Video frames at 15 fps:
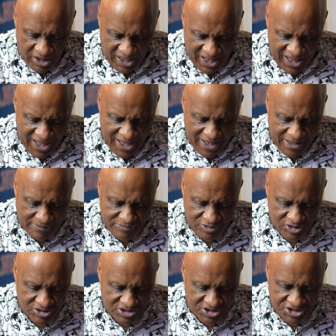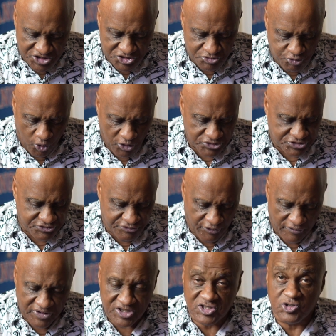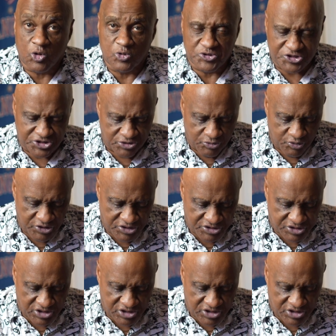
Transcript: And he's worked very closely with